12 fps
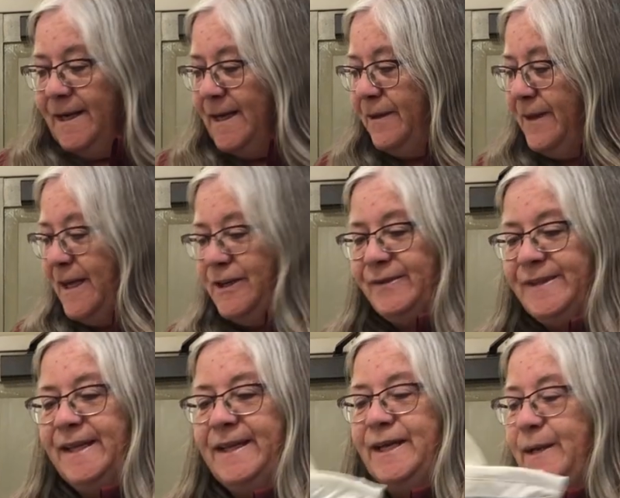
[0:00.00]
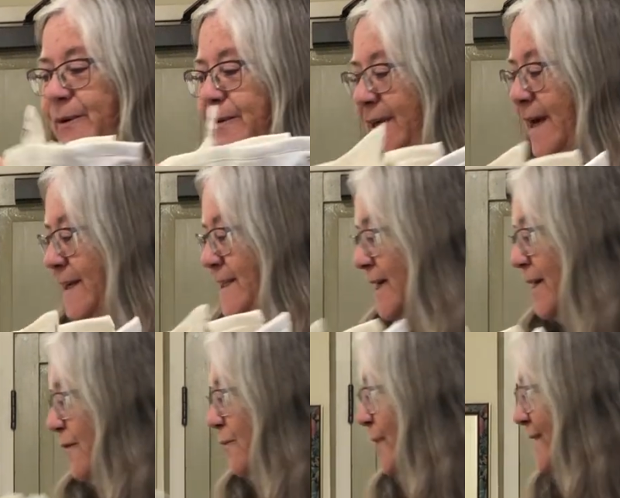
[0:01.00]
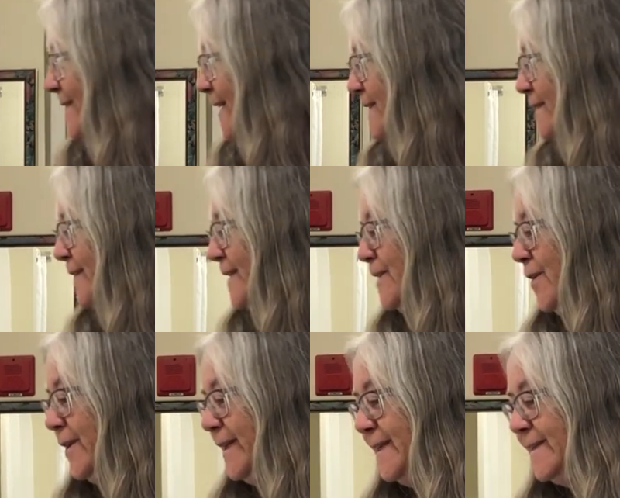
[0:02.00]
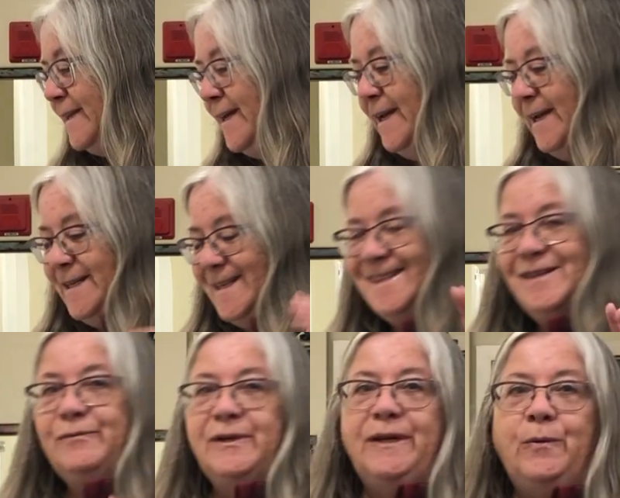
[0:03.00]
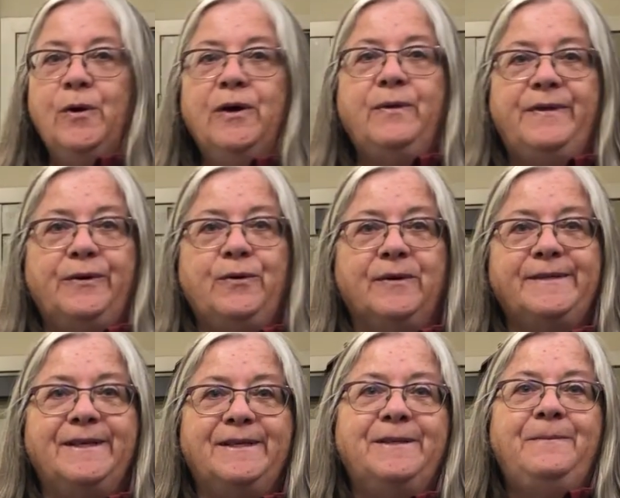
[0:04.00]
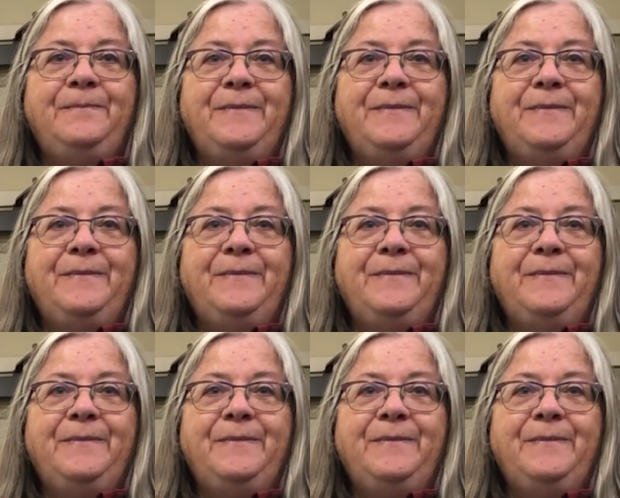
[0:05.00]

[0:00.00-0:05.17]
Now, the interesting thing about the idea of one size fits all is it doesn't really work with a corset.